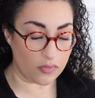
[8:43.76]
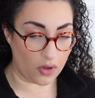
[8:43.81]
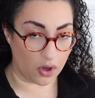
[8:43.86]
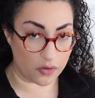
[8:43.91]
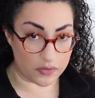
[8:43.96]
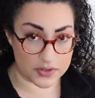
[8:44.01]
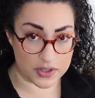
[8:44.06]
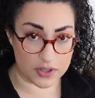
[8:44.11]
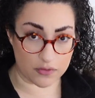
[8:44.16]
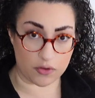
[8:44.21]

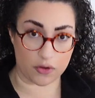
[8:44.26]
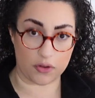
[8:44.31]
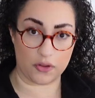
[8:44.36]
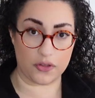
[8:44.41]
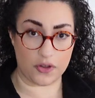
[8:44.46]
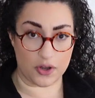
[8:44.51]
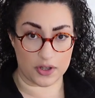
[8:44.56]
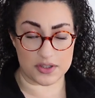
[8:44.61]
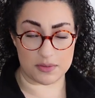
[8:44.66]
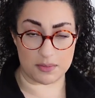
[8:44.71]
obviously you've got the
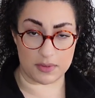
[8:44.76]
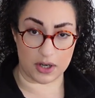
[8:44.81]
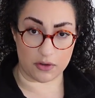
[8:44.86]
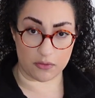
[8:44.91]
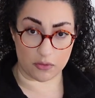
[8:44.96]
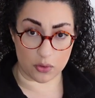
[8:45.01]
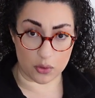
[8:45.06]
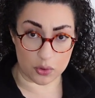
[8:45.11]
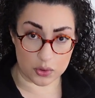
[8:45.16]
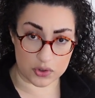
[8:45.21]
30 minute
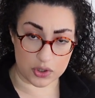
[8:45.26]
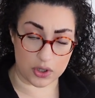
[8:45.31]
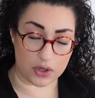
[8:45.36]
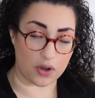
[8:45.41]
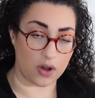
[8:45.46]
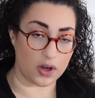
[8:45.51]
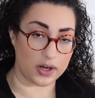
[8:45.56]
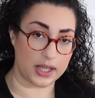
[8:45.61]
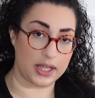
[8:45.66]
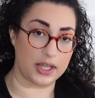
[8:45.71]
rule, so you
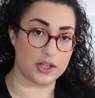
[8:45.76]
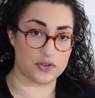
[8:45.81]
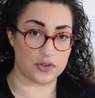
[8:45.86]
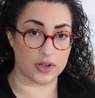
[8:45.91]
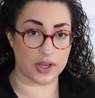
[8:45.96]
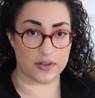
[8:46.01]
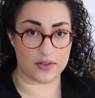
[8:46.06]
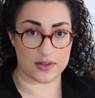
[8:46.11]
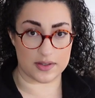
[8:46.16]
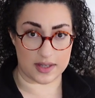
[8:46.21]
can't eat and
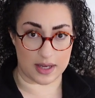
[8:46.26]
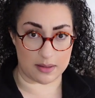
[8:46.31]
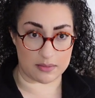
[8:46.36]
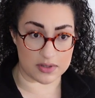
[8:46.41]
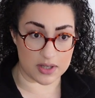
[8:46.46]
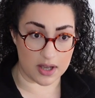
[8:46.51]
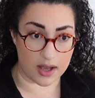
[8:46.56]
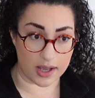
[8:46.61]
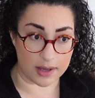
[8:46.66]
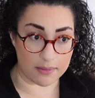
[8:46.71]
drink at the same
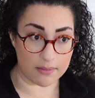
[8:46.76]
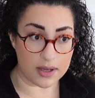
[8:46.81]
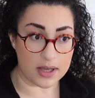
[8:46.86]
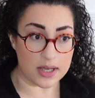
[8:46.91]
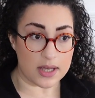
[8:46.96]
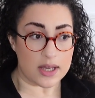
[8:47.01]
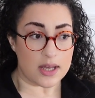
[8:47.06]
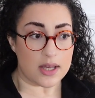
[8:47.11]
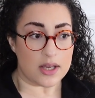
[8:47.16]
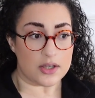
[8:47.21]
time.
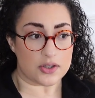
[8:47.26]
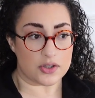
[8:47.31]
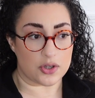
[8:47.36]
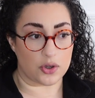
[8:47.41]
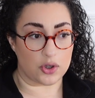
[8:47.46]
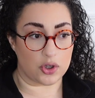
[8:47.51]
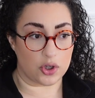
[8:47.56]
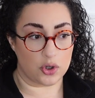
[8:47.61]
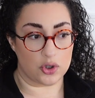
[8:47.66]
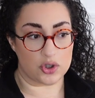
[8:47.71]
So
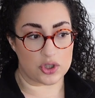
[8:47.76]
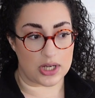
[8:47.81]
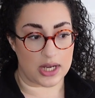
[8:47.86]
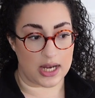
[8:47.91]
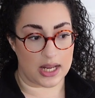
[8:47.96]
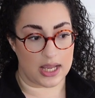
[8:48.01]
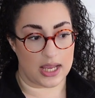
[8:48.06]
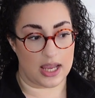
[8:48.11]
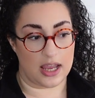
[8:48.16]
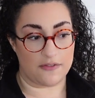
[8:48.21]

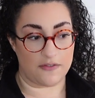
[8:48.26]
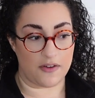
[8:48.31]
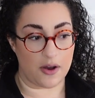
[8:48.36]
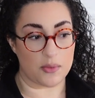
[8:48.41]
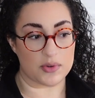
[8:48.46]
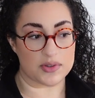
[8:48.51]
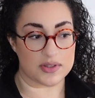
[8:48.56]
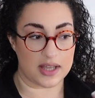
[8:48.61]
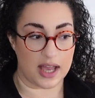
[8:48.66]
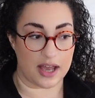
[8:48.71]
usually if I
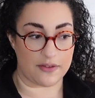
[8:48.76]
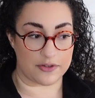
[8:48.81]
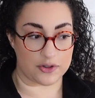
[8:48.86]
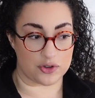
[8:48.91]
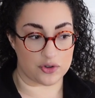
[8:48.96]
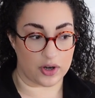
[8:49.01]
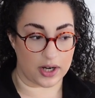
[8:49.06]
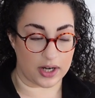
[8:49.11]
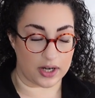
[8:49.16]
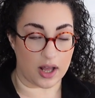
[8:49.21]
was to have a
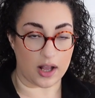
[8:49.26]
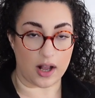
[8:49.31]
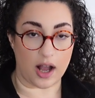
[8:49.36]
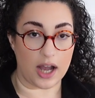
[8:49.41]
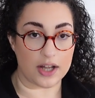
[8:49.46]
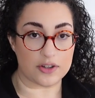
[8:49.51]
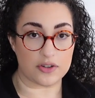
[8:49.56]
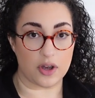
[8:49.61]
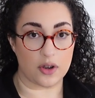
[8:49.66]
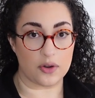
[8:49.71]
drink, like
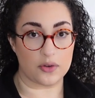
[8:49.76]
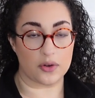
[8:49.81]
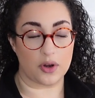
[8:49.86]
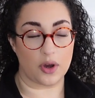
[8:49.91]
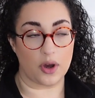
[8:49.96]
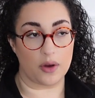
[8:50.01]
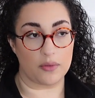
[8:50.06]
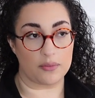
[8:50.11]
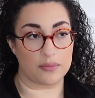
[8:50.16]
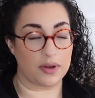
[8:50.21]
I
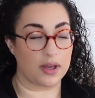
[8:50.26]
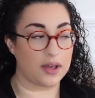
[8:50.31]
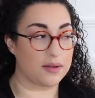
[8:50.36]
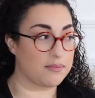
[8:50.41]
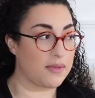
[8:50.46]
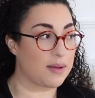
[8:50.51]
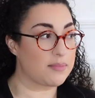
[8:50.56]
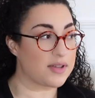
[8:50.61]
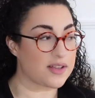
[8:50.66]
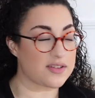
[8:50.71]
don't,
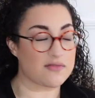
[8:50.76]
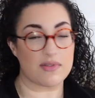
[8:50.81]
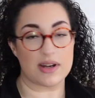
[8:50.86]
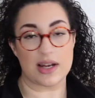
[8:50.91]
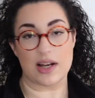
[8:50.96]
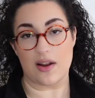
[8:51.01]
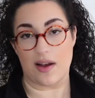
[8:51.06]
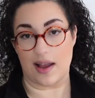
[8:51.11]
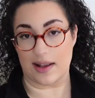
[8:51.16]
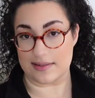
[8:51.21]
Mem doesn't
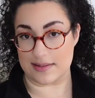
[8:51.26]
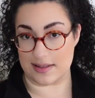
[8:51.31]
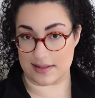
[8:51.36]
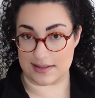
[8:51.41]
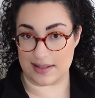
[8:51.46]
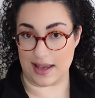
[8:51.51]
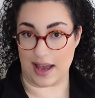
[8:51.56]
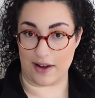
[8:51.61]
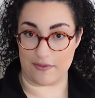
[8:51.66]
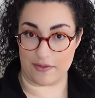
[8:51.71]
really like to
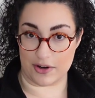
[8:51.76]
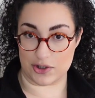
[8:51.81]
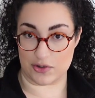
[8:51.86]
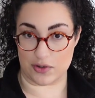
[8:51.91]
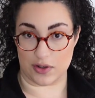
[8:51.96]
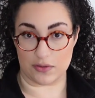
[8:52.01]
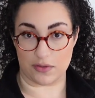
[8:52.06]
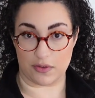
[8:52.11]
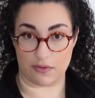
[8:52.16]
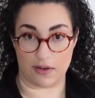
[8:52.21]
sit at
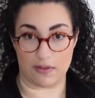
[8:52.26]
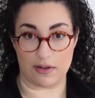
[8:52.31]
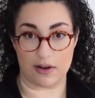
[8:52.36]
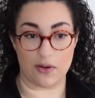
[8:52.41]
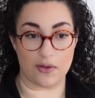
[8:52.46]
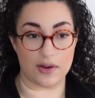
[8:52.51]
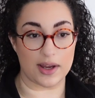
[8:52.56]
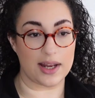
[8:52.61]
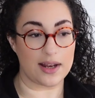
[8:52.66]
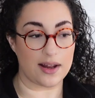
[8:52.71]
restaurants for very
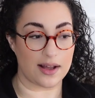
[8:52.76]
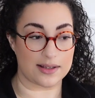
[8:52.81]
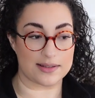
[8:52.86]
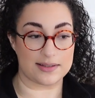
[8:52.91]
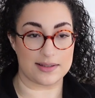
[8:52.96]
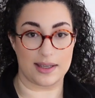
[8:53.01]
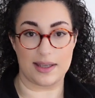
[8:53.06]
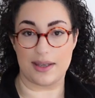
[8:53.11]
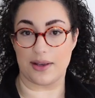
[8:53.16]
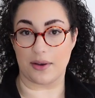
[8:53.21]
long, he likes
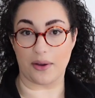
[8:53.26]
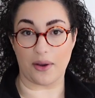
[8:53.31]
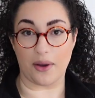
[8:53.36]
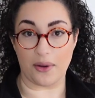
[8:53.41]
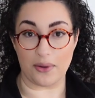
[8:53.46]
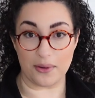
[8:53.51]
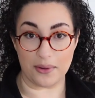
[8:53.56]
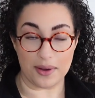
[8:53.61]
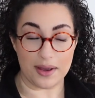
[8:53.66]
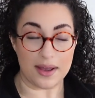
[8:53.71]
to eat and
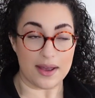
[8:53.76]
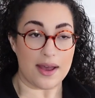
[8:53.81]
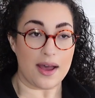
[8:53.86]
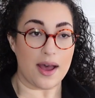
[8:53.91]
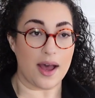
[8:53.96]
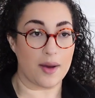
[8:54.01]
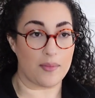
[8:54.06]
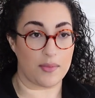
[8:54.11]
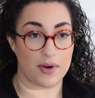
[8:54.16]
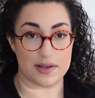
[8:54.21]
go,
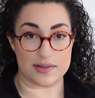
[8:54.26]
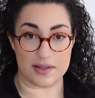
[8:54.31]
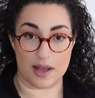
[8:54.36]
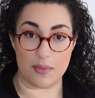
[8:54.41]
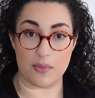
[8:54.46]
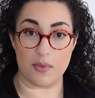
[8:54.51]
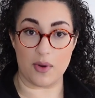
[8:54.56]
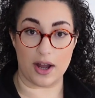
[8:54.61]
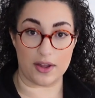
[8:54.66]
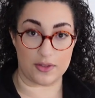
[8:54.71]
whereas
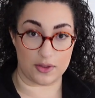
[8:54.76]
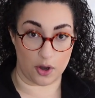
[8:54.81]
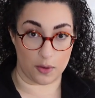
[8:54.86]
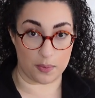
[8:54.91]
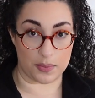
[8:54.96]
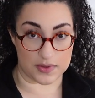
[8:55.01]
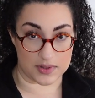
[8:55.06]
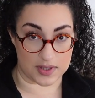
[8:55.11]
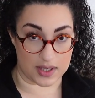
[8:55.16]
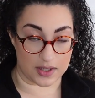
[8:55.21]
I'm quite the
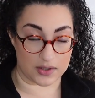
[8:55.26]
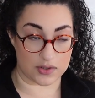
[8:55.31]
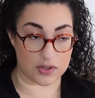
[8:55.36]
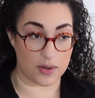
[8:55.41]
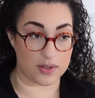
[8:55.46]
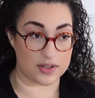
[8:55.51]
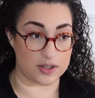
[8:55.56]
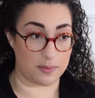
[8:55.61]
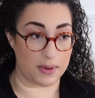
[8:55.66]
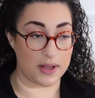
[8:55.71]
opposite. So
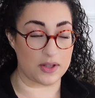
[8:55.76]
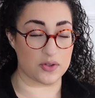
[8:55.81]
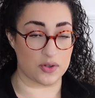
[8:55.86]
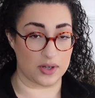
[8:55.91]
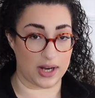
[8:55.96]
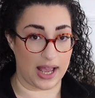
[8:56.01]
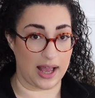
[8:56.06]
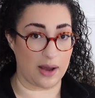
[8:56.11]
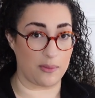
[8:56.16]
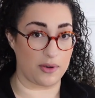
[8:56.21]
it depends on
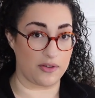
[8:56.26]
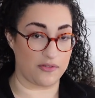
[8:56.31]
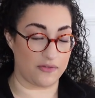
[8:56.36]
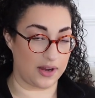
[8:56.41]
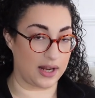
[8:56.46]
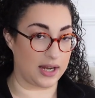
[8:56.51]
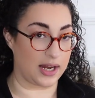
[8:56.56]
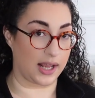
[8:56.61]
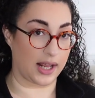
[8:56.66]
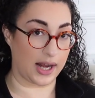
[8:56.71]
how we're
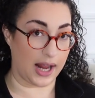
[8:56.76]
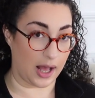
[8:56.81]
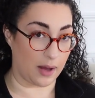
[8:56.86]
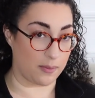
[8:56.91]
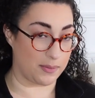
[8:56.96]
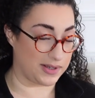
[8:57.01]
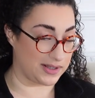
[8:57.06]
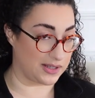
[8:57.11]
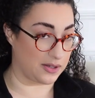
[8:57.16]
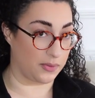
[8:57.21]
feeling and how
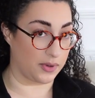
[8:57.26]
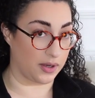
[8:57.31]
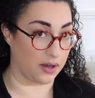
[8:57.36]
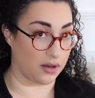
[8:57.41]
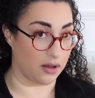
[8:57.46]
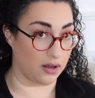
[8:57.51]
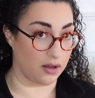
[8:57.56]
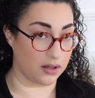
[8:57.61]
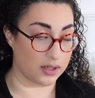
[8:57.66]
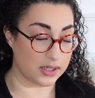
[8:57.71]
busy we
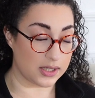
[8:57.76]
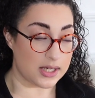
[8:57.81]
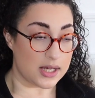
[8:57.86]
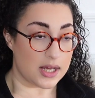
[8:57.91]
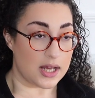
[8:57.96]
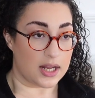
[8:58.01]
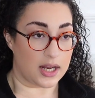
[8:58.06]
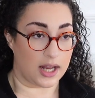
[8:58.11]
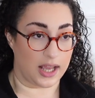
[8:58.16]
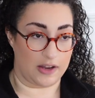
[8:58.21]
are.
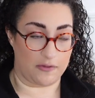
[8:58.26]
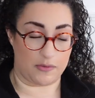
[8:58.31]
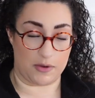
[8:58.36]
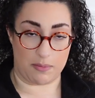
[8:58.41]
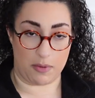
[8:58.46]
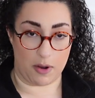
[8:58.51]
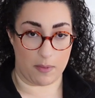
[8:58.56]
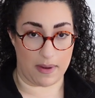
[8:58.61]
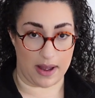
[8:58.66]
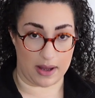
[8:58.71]
Like if we
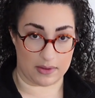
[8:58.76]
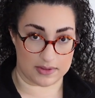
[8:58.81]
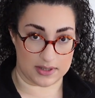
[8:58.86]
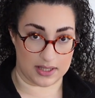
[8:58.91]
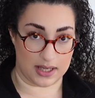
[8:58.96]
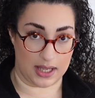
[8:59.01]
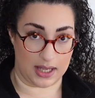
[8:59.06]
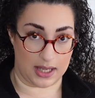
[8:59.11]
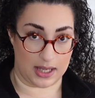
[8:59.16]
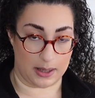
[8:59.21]
pop out
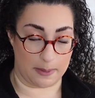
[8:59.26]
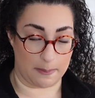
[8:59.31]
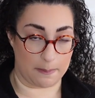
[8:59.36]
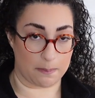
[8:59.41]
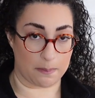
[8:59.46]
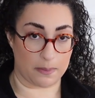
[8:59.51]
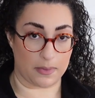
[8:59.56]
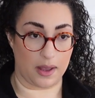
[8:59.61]
to eat,